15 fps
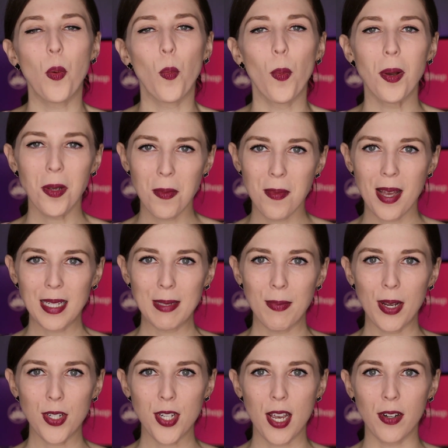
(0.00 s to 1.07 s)
Welcome back to
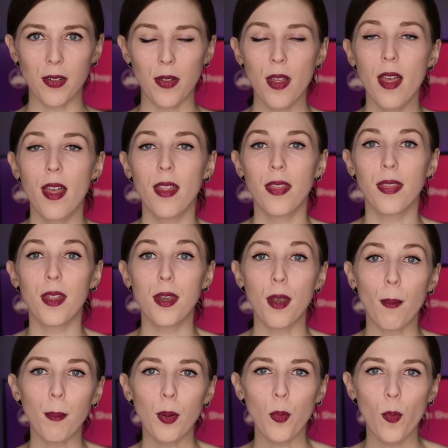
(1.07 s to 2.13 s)
my channel, the
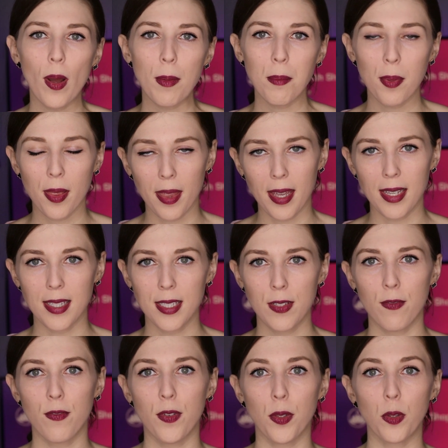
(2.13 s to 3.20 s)
#1 place
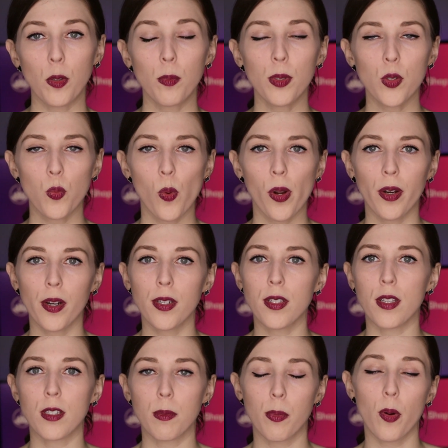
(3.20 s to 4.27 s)
for lupus warriors,
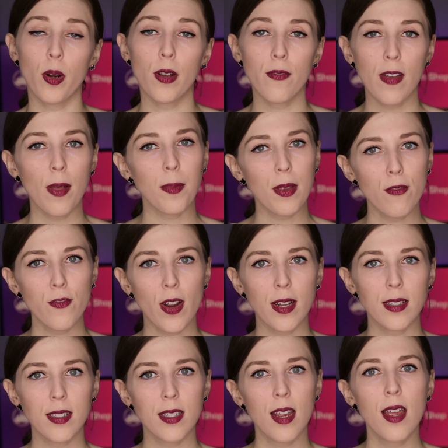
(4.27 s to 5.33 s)
supportive family and
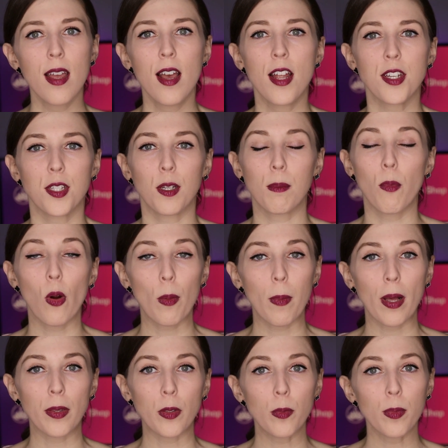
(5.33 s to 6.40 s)
friends to learn more
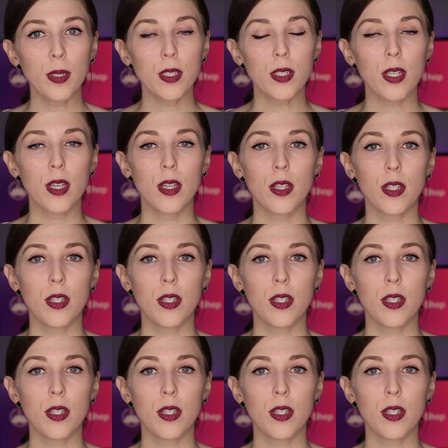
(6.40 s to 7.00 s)
about lupus